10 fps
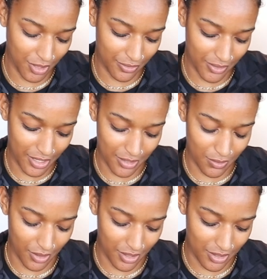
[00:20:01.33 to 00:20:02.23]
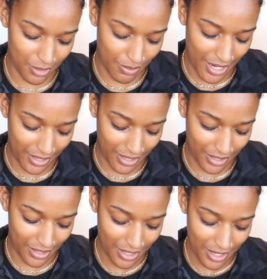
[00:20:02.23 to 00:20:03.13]
really feel like it's worth it to buy
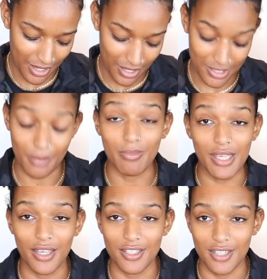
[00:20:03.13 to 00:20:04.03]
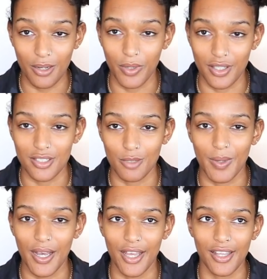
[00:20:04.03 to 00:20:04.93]
like, to me, it's not worth it to
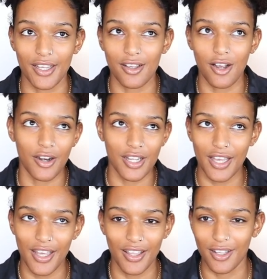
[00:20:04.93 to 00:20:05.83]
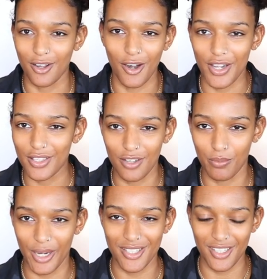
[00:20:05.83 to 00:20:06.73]
buy like Cartier, like a Cartier Love
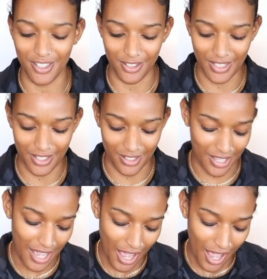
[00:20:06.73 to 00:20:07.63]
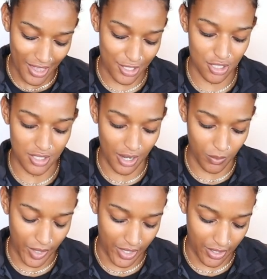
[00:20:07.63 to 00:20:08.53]
bracelet or like a, that's just
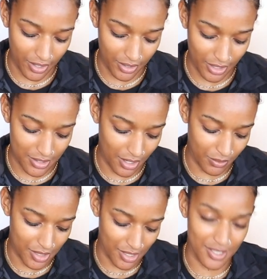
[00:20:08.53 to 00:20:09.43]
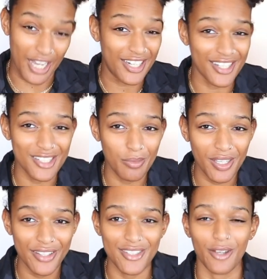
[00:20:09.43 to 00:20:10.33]
not where, that's not what's exciting to
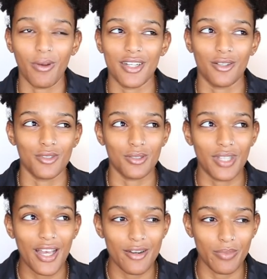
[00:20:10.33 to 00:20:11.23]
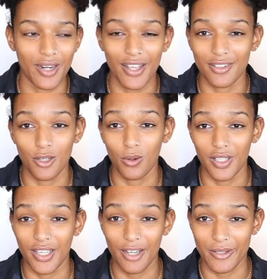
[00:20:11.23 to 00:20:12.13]
me. So I don't do that, but I
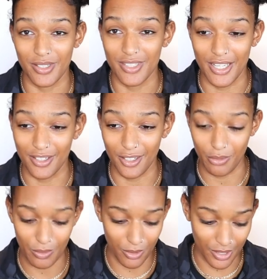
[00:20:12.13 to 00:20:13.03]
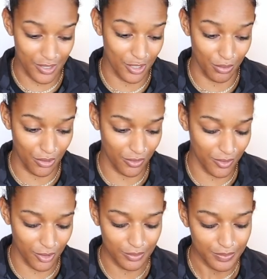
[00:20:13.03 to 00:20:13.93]
totally get how it's exciting to other people because they're
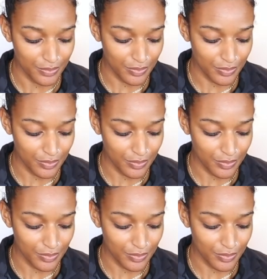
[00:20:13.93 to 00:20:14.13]
beautiful.